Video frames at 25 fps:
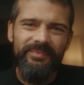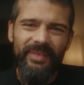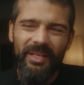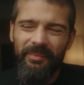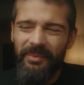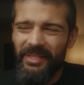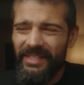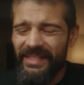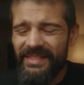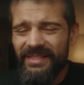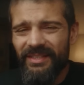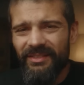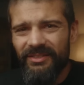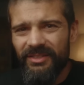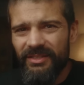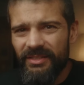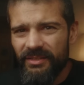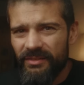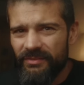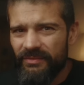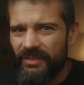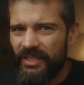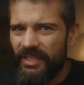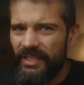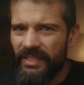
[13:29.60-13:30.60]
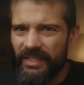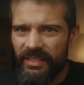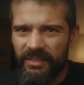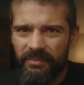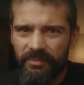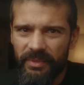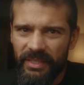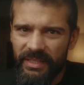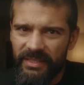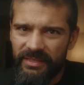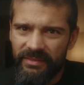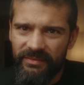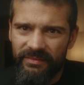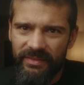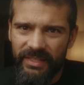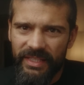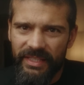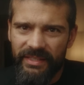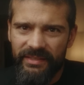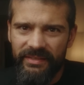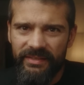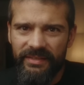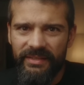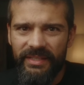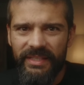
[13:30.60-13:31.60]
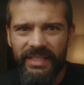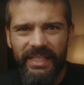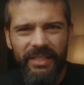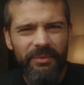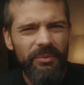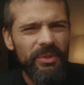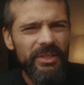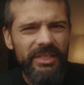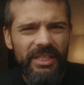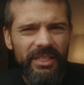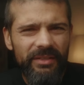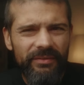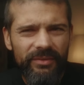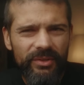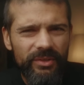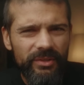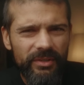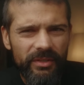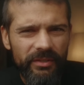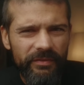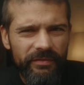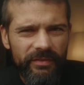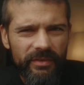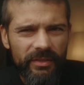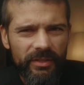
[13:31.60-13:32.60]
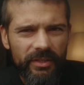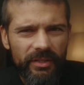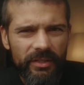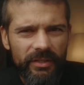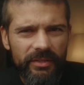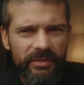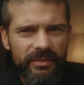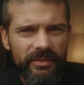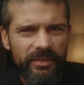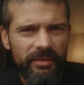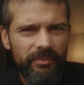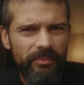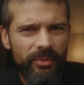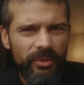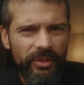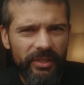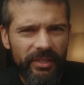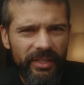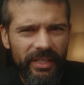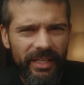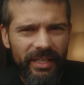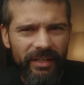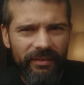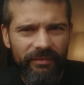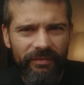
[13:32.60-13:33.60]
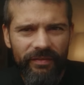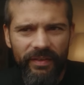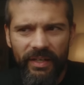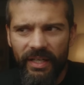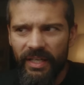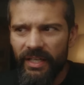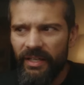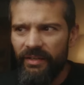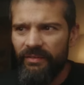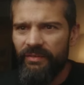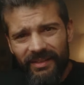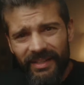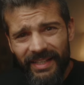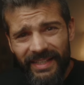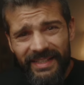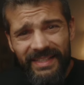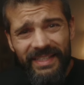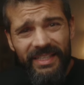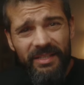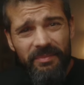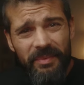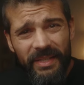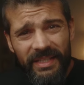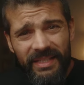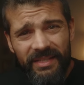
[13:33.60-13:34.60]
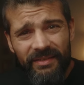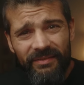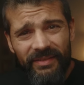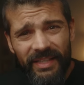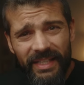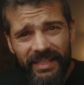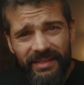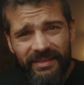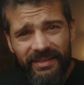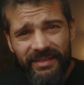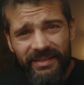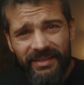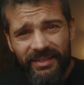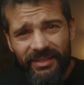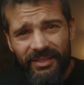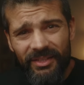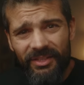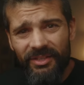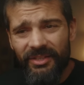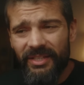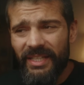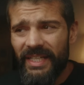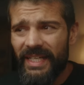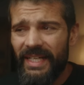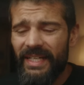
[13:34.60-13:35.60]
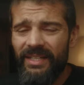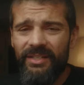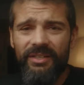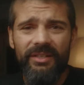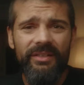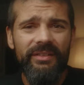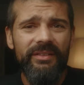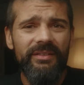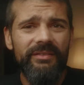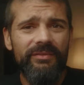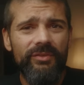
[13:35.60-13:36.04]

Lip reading: I mean, these are still very expensive lenses, and they will give you a different look to the 0.95. Less expensive lenses to look at are the